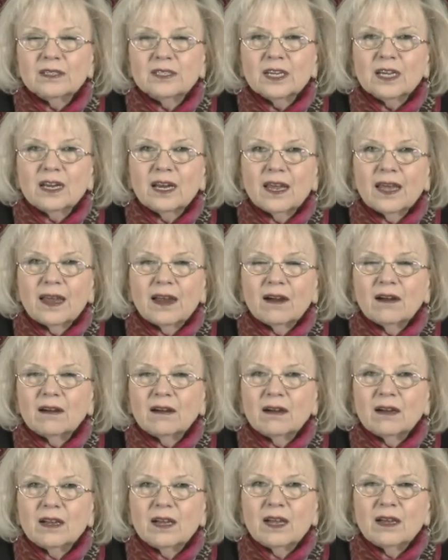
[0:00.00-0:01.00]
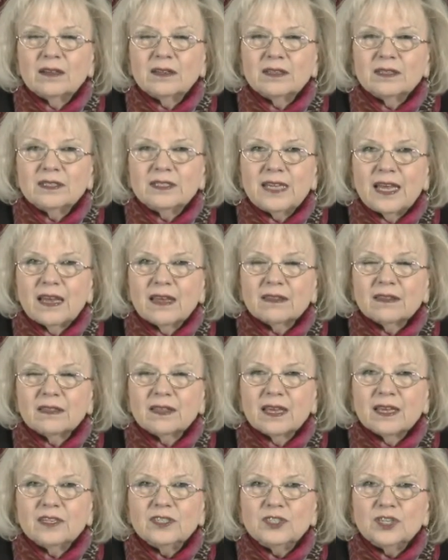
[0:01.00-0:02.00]
declare death
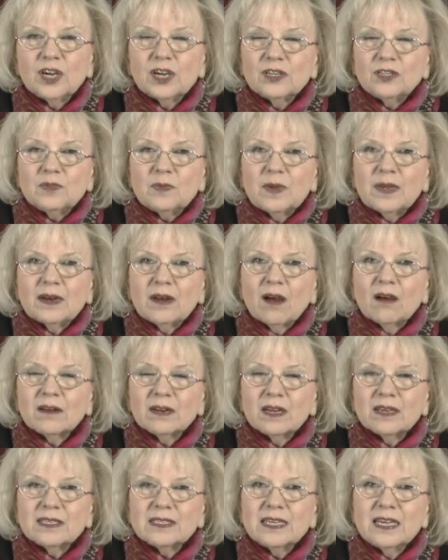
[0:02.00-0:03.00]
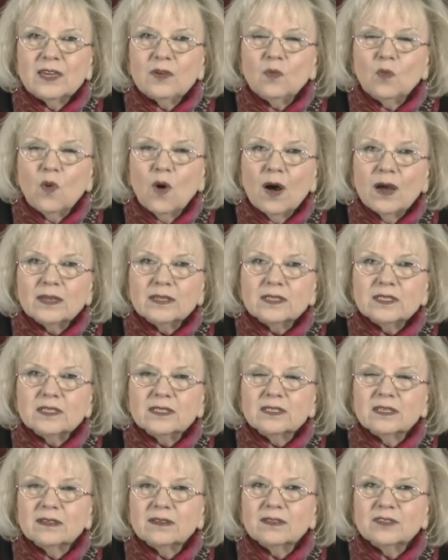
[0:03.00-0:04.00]
and judgment on us. He wants
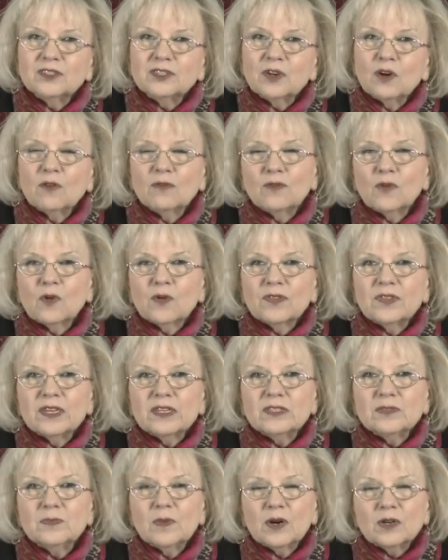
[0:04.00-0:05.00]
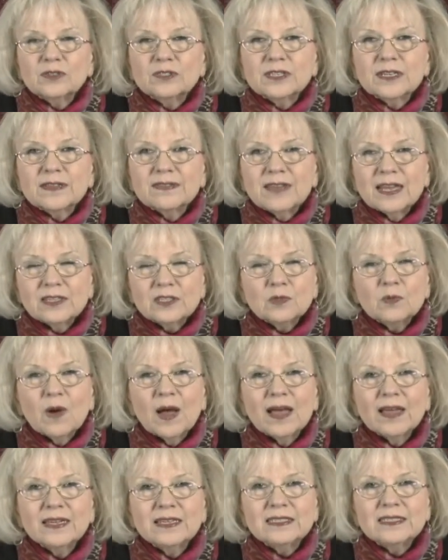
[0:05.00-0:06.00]
to show forth his mercy. That's
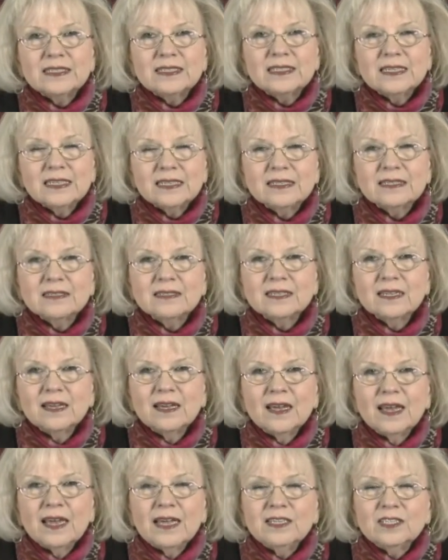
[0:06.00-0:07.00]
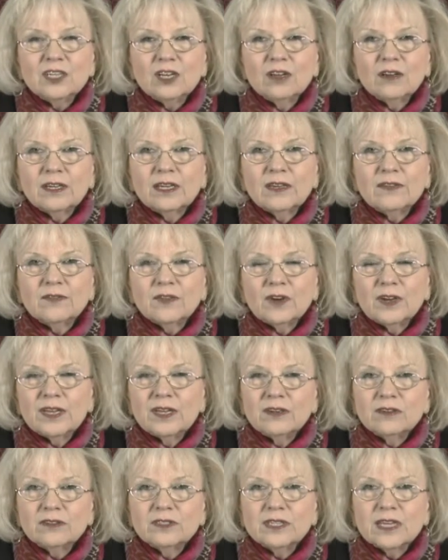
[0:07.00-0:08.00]
why he sends, he's looking for
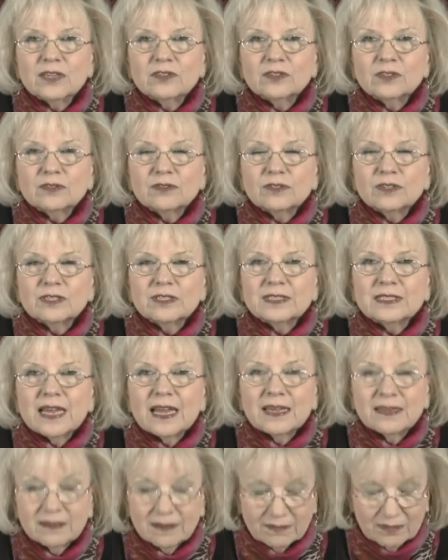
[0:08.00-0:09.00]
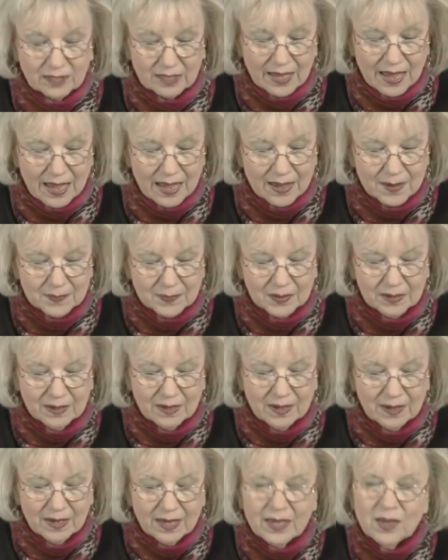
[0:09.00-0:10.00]
intercessors to stand in the gap.
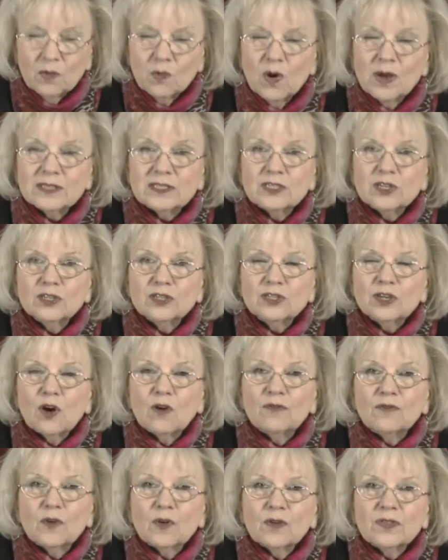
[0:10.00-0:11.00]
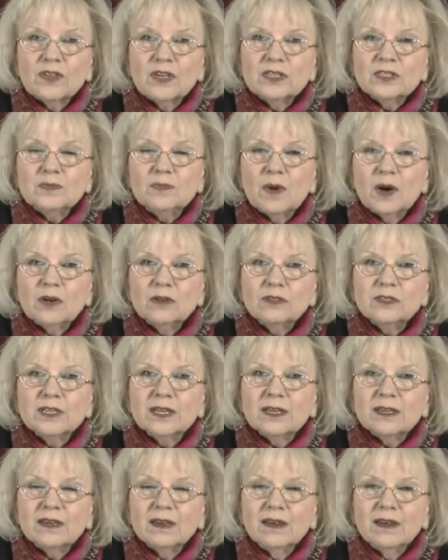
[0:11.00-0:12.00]
He wants to show forth his
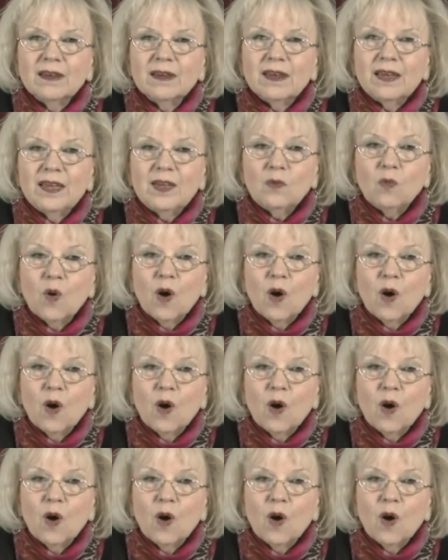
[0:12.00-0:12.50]
mercy. He